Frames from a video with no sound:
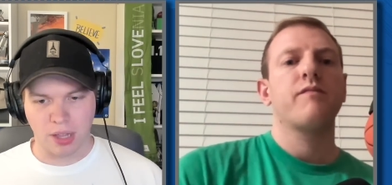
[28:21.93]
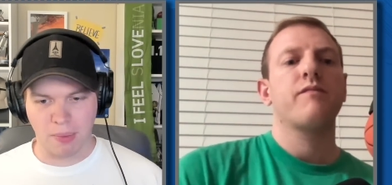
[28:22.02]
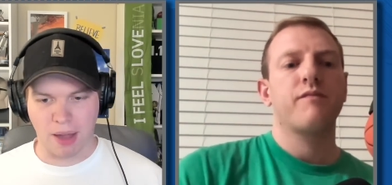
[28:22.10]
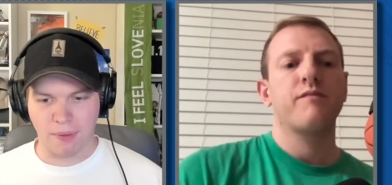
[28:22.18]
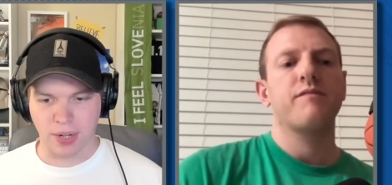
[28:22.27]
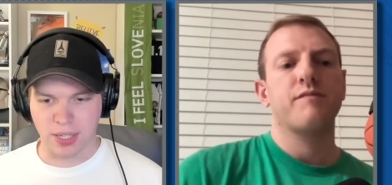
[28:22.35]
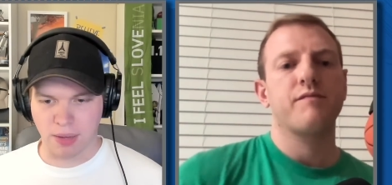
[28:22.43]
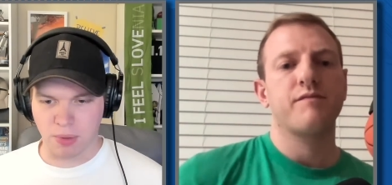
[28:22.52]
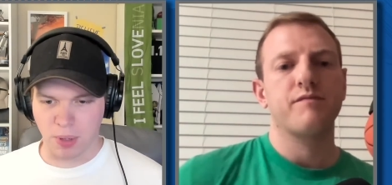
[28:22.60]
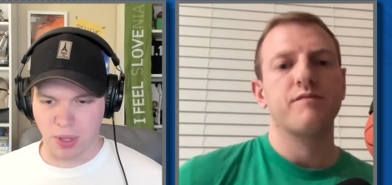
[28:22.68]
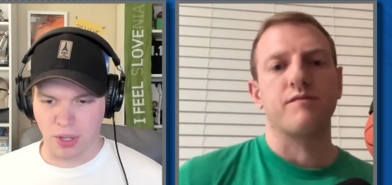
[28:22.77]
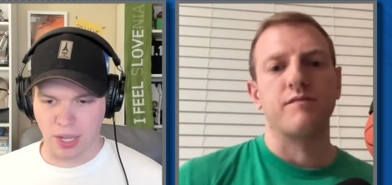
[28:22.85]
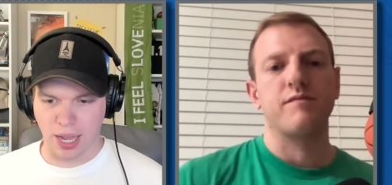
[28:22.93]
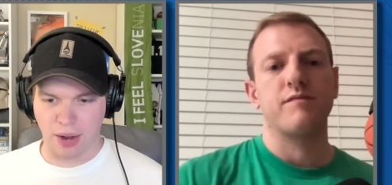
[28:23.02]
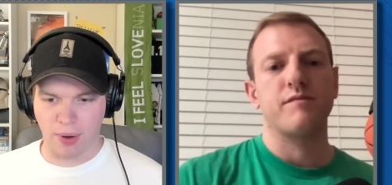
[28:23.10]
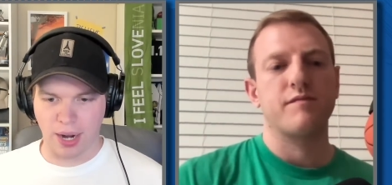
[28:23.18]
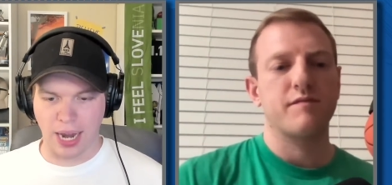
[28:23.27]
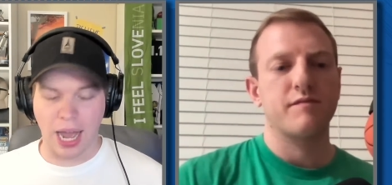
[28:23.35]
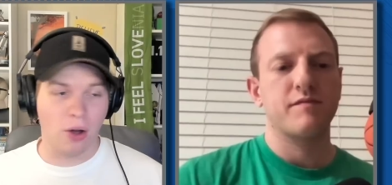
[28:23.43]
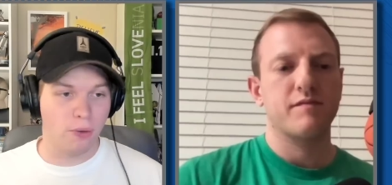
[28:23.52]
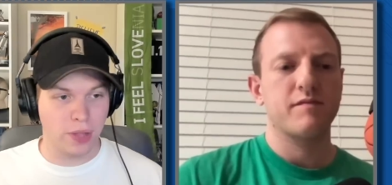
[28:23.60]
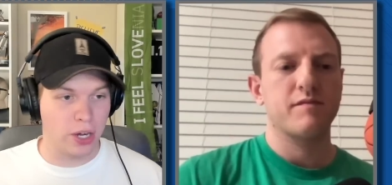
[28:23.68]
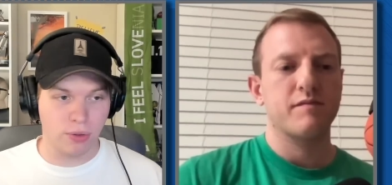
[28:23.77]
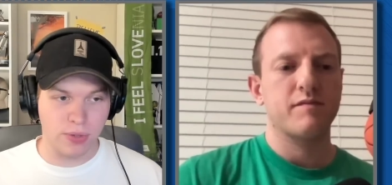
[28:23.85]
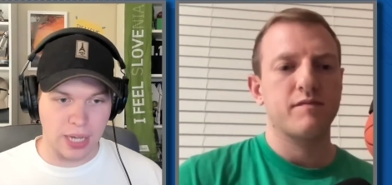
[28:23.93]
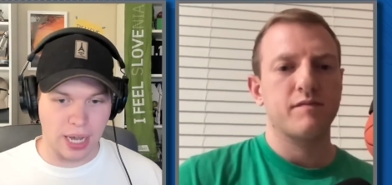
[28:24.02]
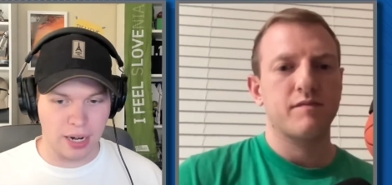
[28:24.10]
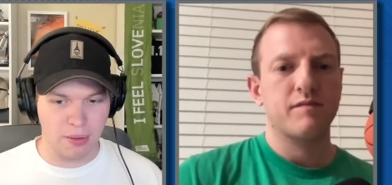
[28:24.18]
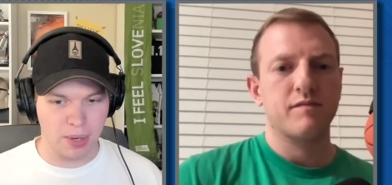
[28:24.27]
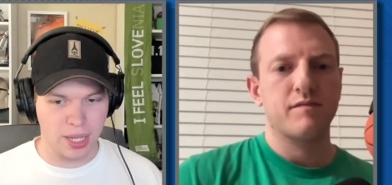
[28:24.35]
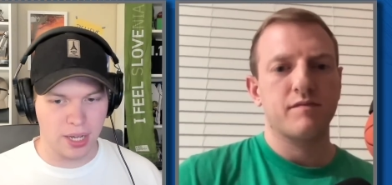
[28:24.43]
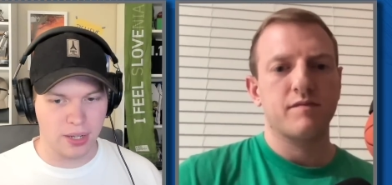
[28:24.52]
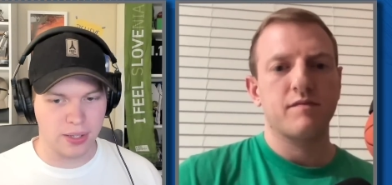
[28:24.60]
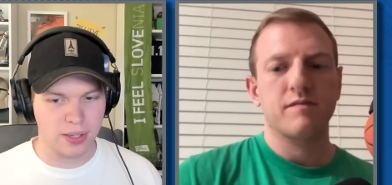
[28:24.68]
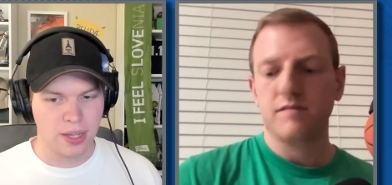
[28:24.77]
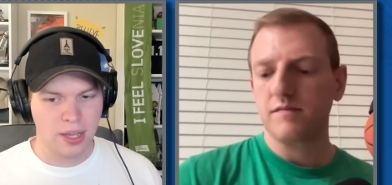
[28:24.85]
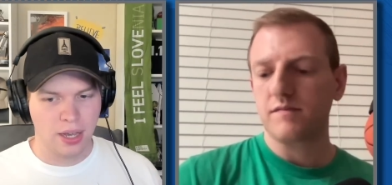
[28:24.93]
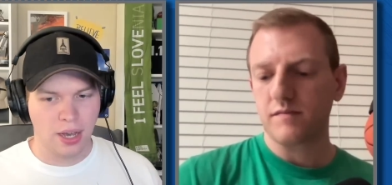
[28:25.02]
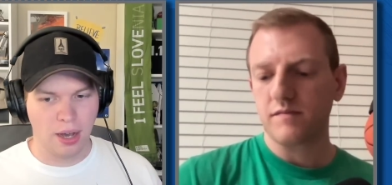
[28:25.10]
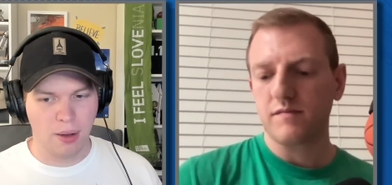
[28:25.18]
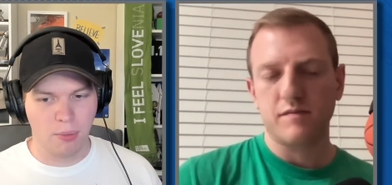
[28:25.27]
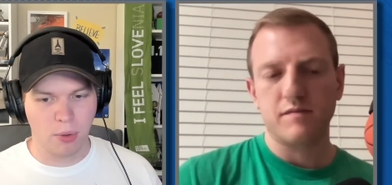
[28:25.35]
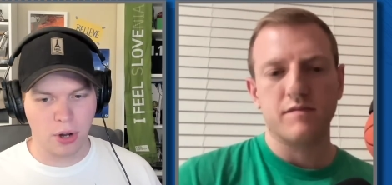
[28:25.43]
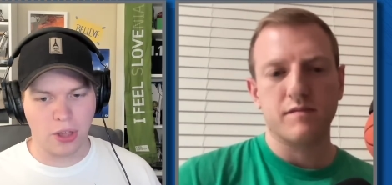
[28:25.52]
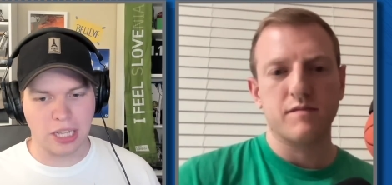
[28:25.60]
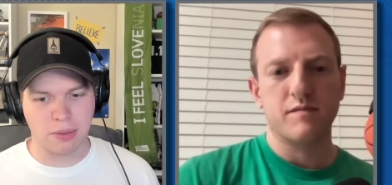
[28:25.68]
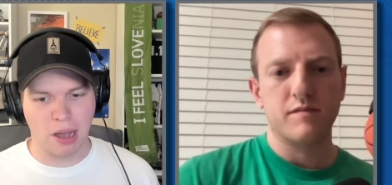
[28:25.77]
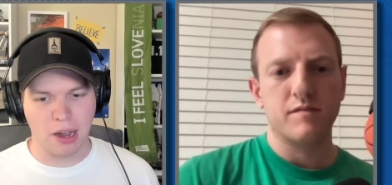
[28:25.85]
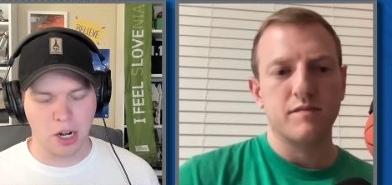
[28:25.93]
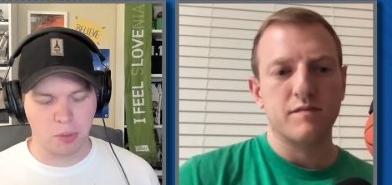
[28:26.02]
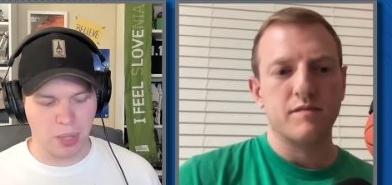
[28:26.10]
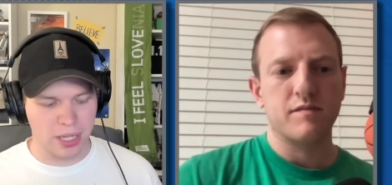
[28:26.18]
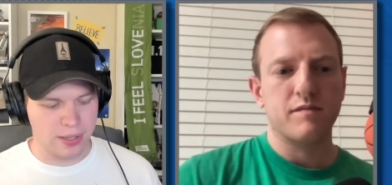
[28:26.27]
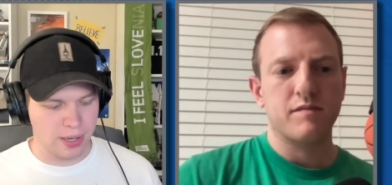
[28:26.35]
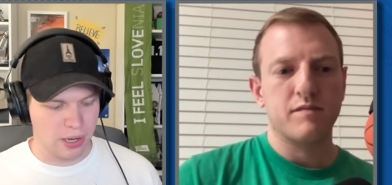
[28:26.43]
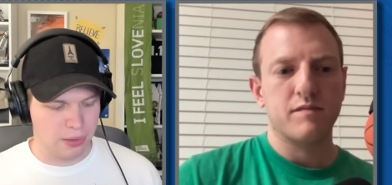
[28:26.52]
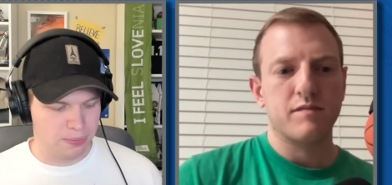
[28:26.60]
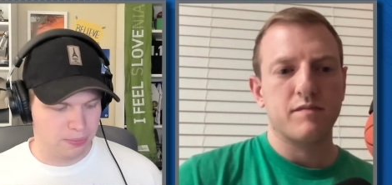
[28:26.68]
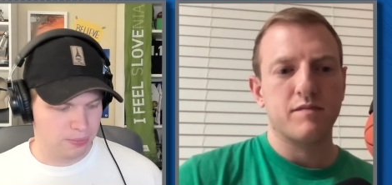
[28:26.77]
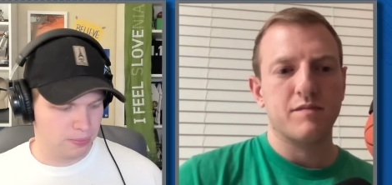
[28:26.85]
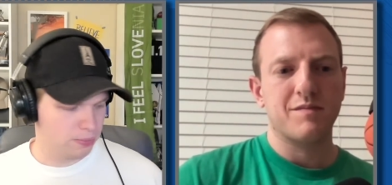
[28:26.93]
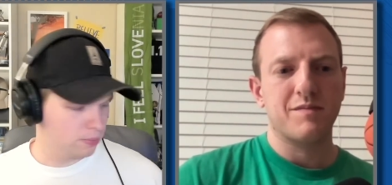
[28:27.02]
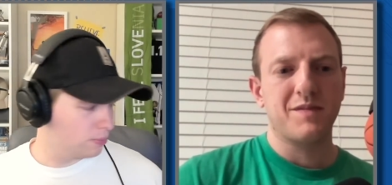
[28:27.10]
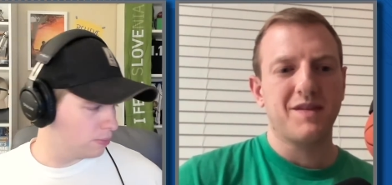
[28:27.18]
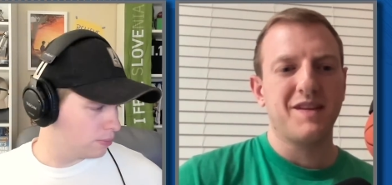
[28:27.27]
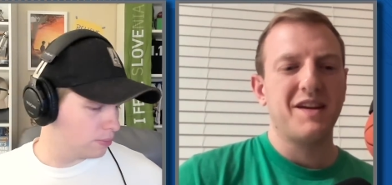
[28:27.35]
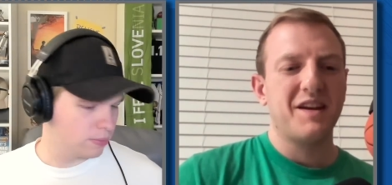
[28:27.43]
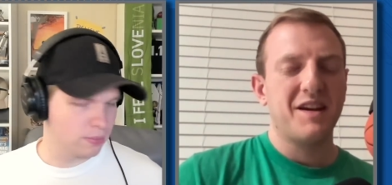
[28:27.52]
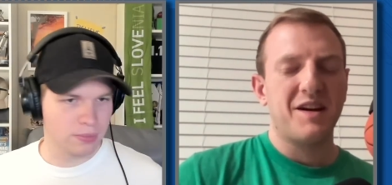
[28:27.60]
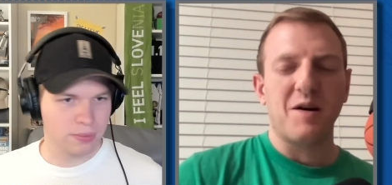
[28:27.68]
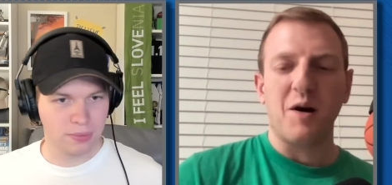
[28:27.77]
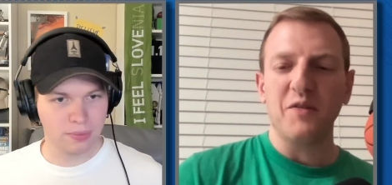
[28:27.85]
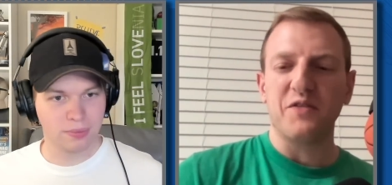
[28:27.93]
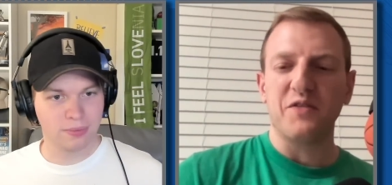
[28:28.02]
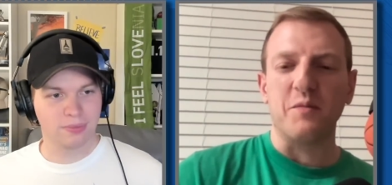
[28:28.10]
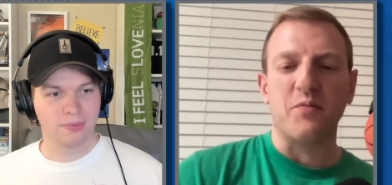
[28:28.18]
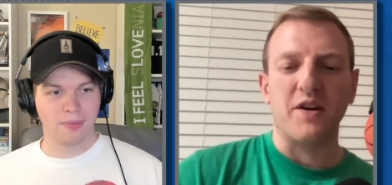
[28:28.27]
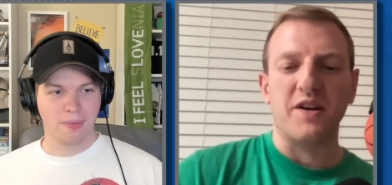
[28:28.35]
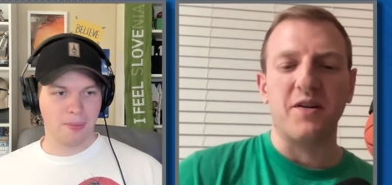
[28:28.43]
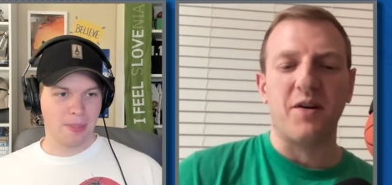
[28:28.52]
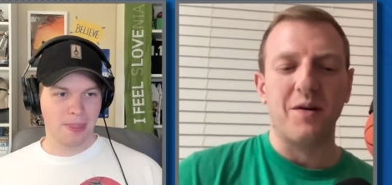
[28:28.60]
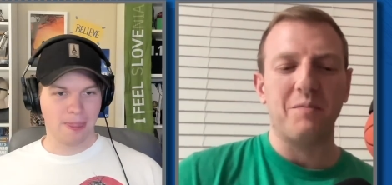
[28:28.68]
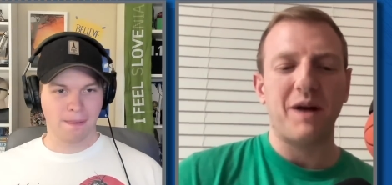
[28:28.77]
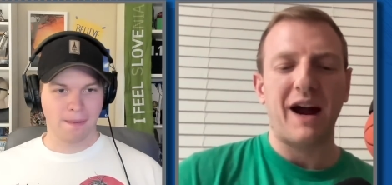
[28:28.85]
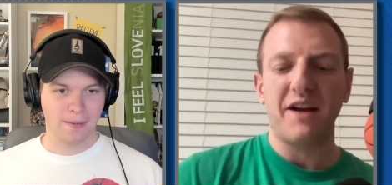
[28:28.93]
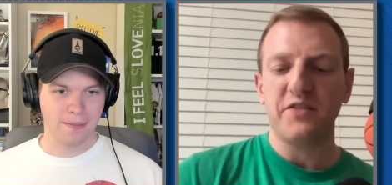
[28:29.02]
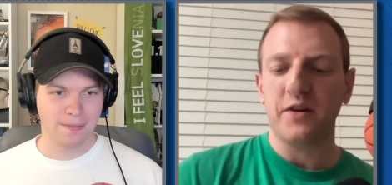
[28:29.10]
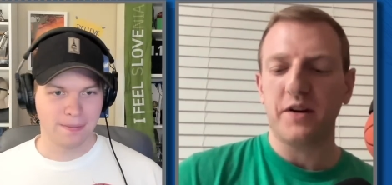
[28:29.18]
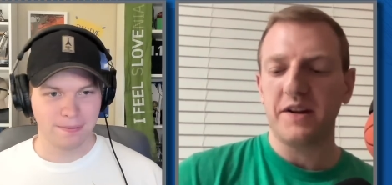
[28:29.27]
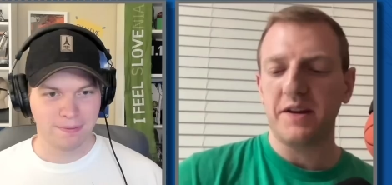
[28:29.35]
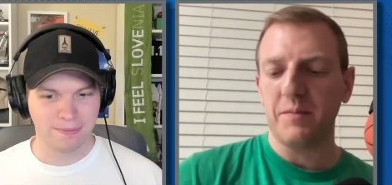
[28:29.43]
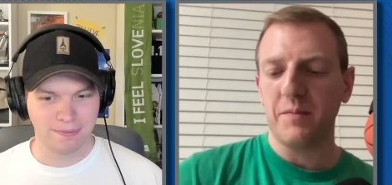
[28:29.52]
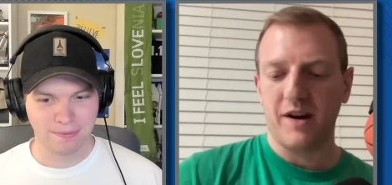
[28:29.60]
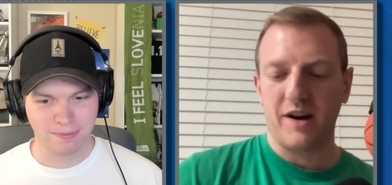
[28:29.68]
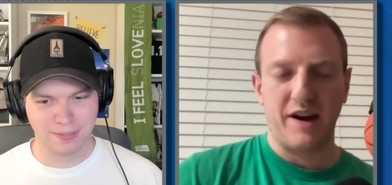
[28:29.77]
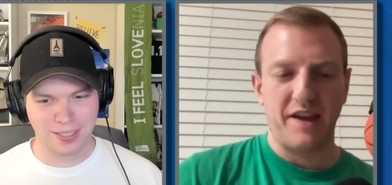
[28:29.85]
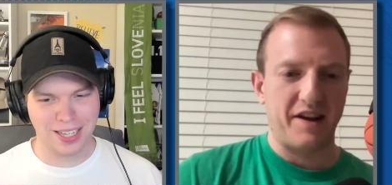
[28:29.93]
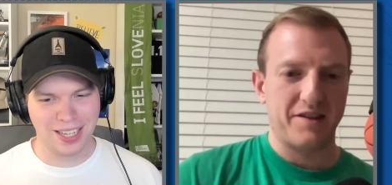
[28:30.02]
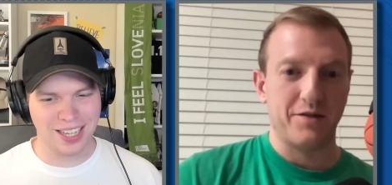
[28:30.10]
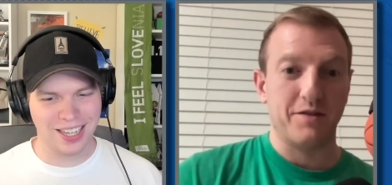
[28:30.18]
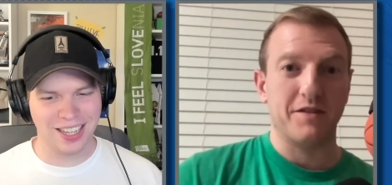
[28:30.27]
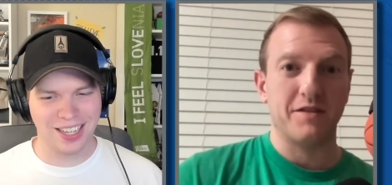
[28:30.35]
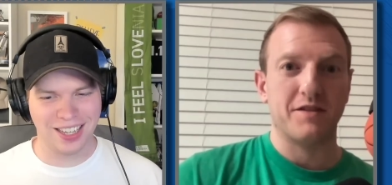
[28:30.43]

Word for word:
Speaker 1: the Mavericks seem to be looking at right now if they don't sign anybody else. Um, what are your thoughts about Eric Bledsoe?
Speaker 2: Also, pretty hard pass on him. Uh, that dude